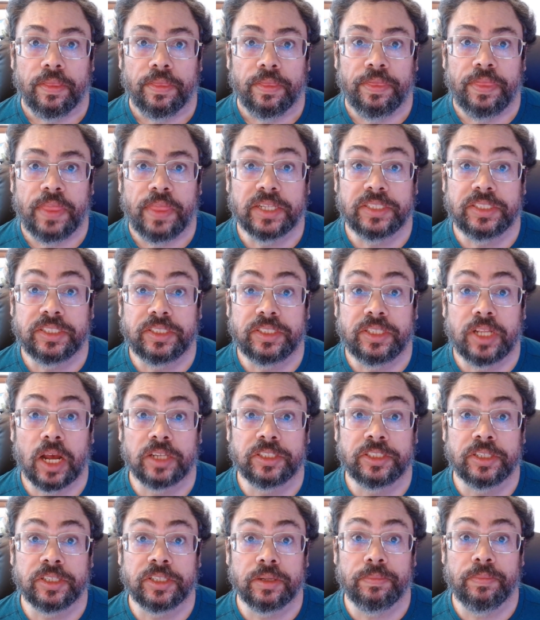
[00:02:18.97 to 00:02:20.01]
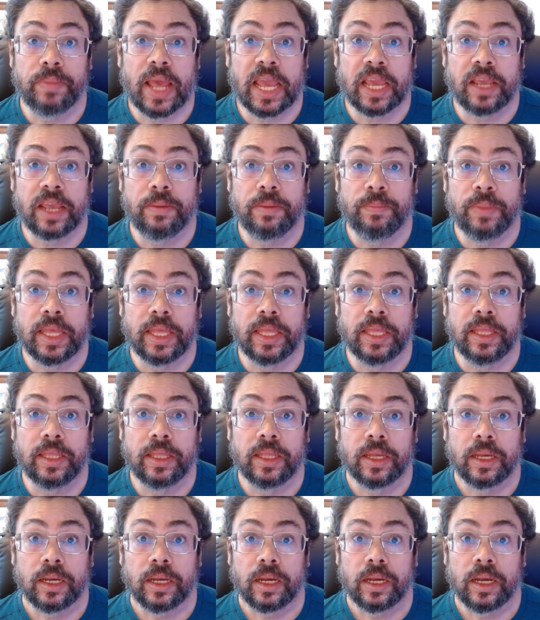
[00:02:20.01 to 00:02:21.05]
this doesn't make me
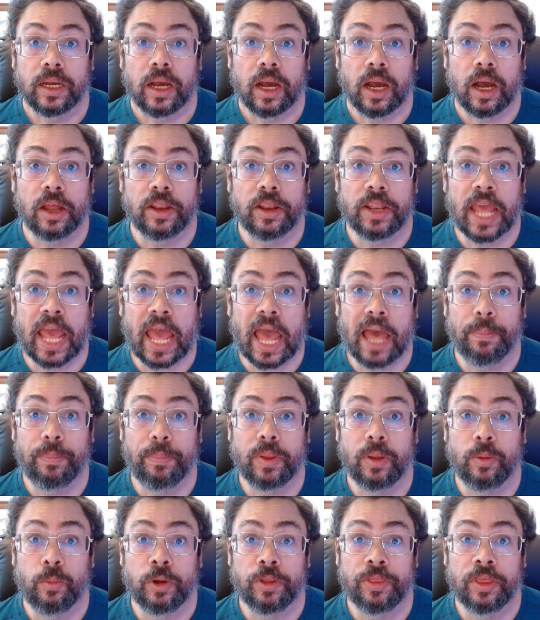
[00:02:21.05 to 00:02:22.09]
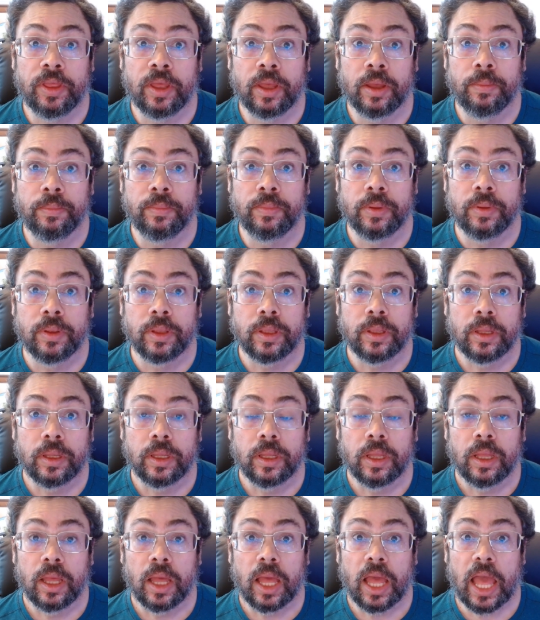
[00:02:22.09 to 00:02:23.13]
unhappy with him
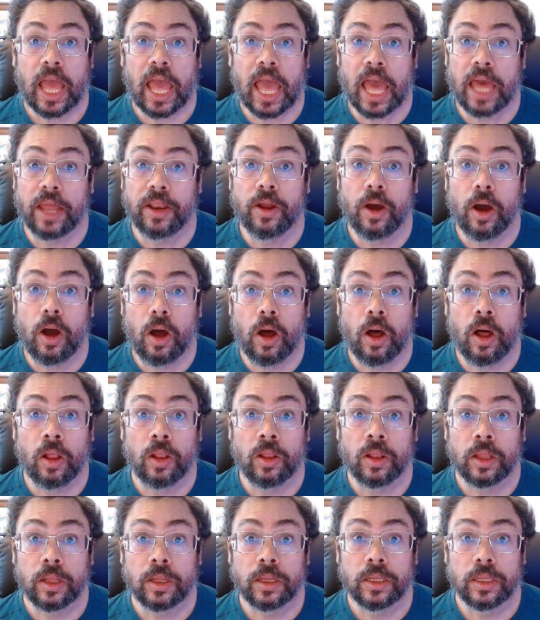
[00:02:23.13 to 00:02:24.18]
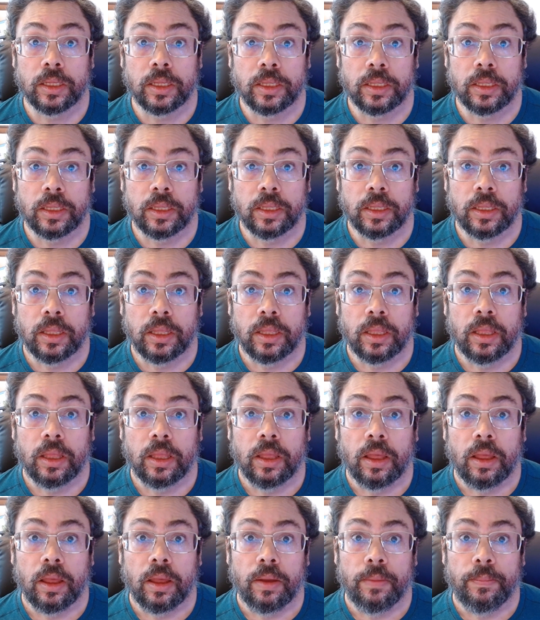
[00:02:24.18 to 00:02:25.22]
at all,
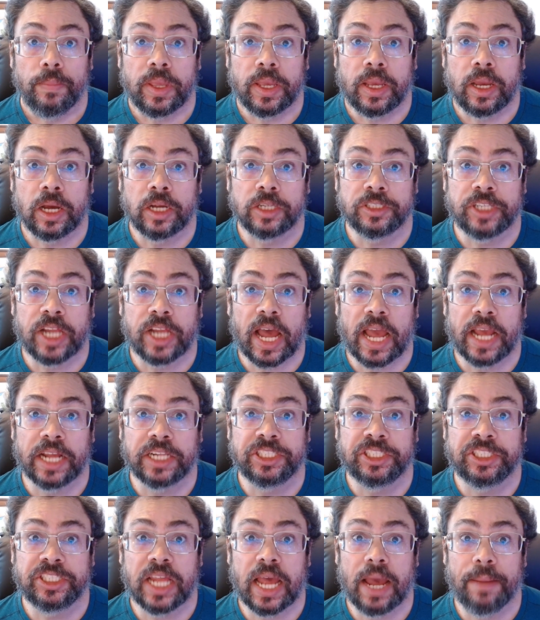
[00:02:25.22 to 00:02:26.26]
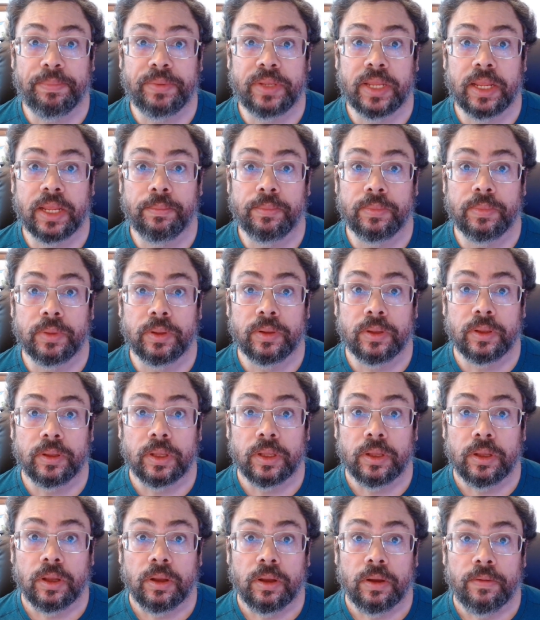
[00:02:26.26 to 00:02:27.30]
because I accept him
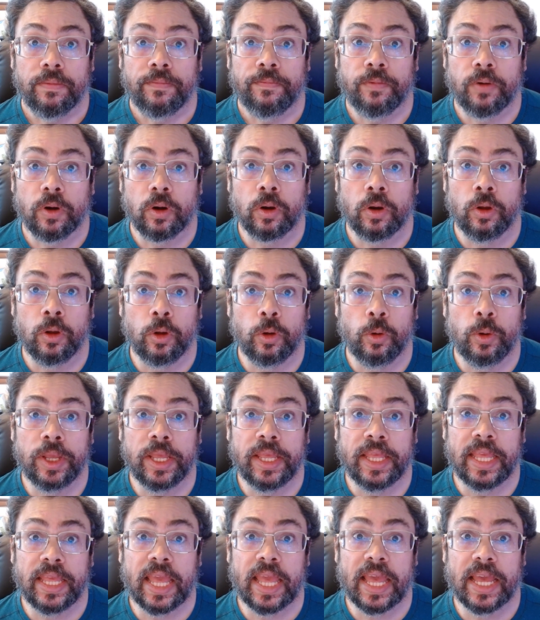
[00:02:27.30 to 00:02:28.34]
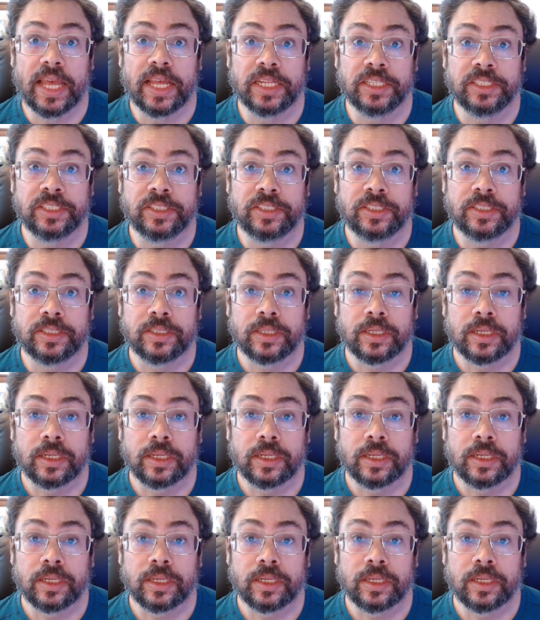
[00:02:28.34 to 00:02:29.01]
for who he is.